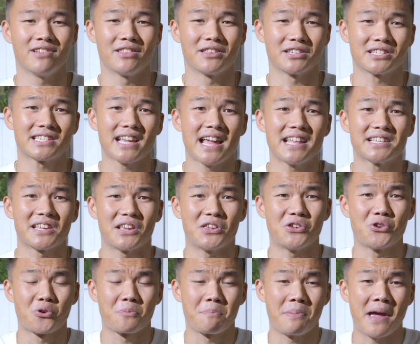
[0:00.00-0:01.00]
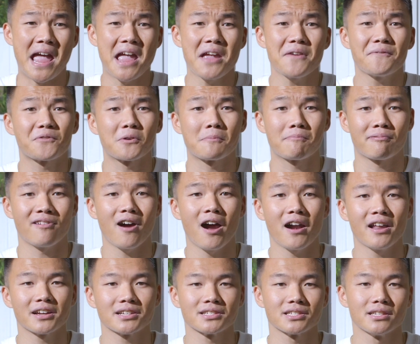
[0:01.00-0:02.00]
in the sense that you're paying for
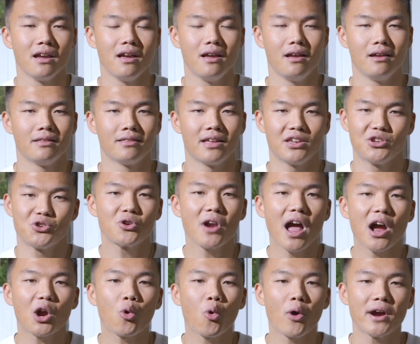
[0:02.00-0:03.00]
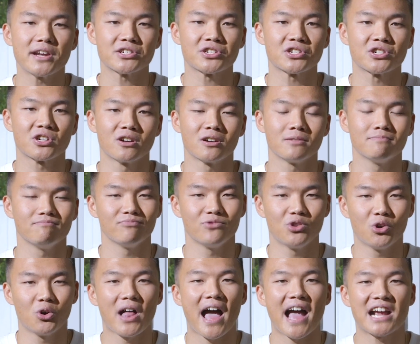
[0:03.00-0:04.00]
products that you're not quite sure
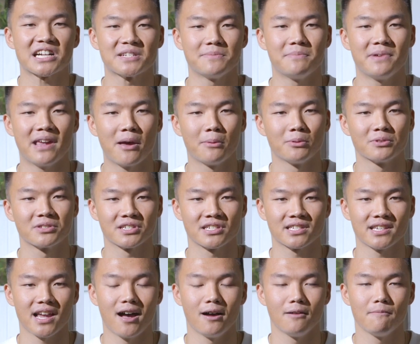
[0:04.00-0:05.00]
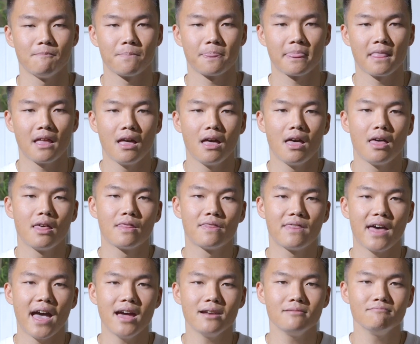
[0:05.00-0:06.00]
you'll actually be able to sell.
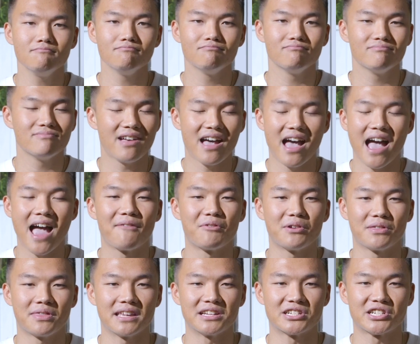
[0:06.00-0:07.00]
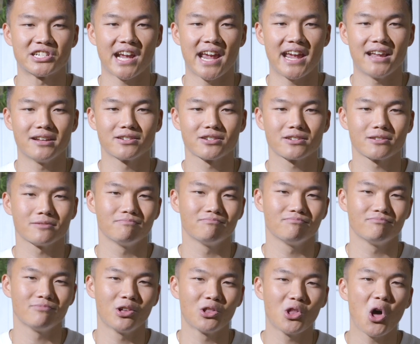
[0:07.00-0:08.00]
Then everything changed.
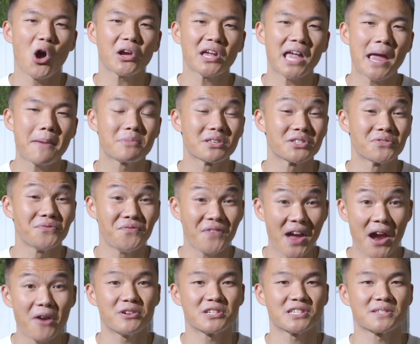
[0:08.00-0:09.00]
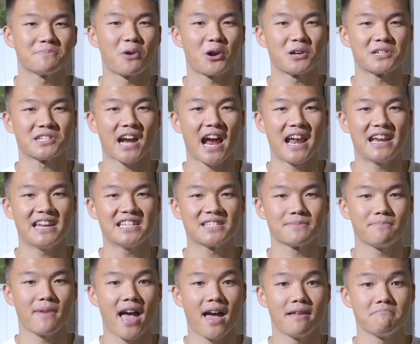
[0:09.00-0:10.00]
Along came this very smart
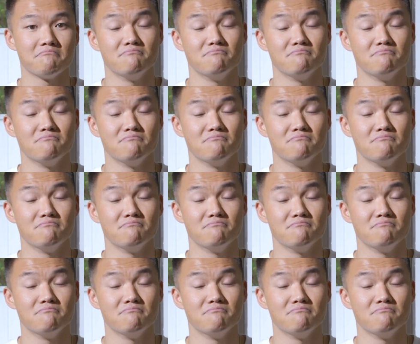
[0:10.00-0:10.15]
Chinese man,